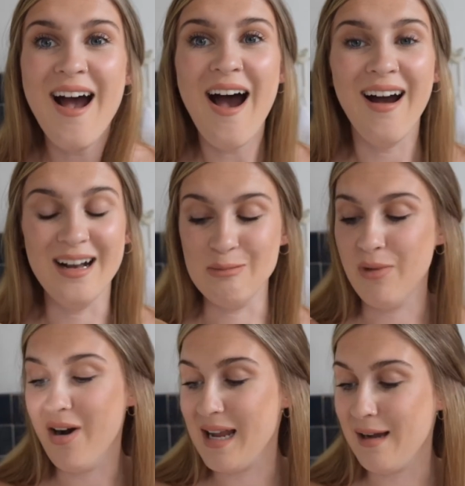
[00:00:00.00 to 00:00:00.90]
Um,
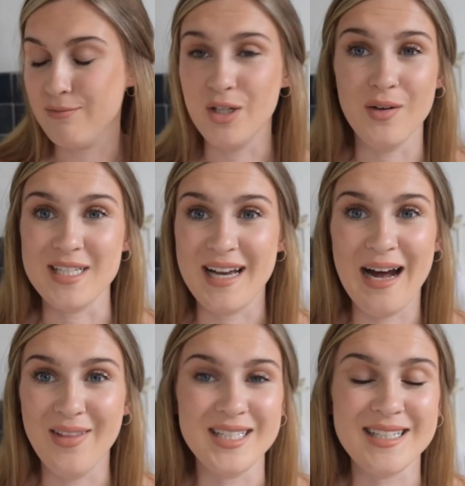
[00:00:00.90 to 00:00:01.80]
I have no idea
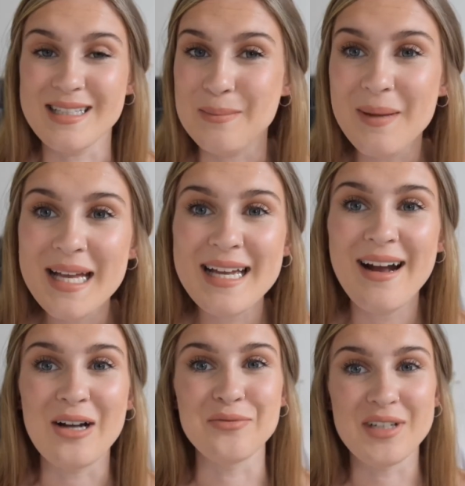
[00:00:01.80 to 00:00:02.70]
how this is going to be.
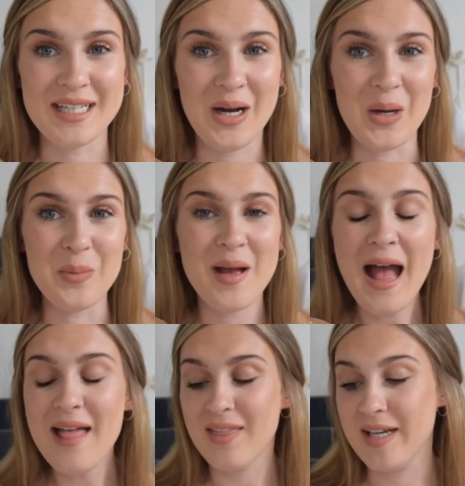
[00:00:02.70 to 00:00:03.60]
I really hope
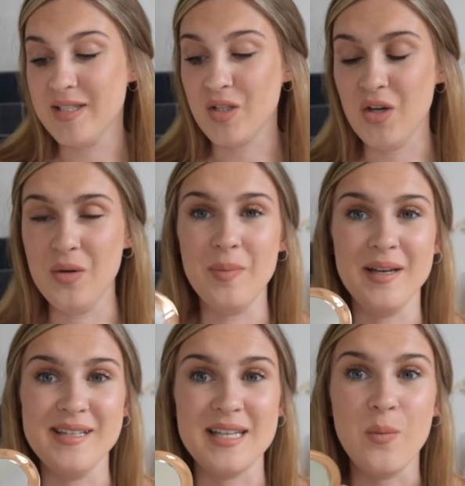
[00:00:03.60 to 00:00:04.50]
that it's good
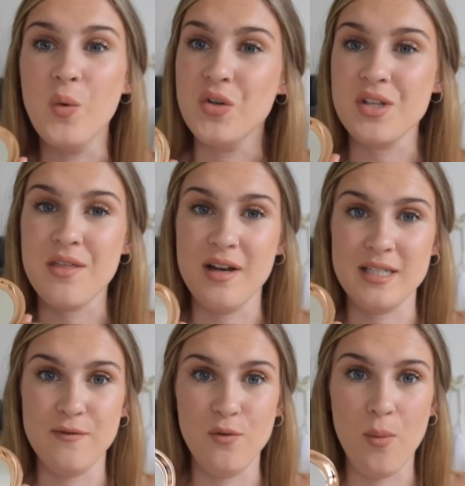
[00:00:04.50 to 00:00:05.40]
because it was
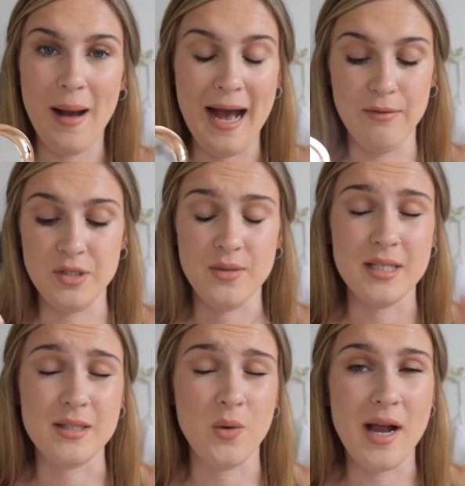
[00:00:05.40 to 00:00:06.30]
£34 so it
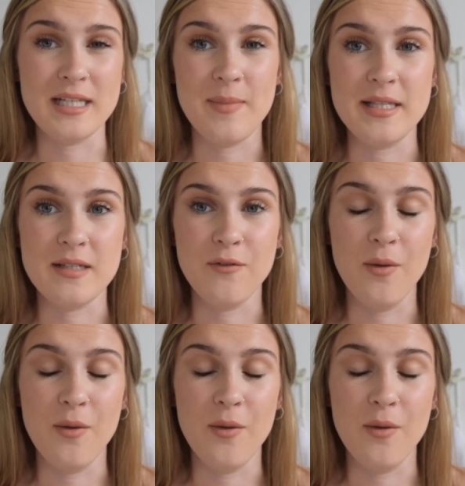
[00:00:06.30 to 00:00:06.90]
is quite expensive for a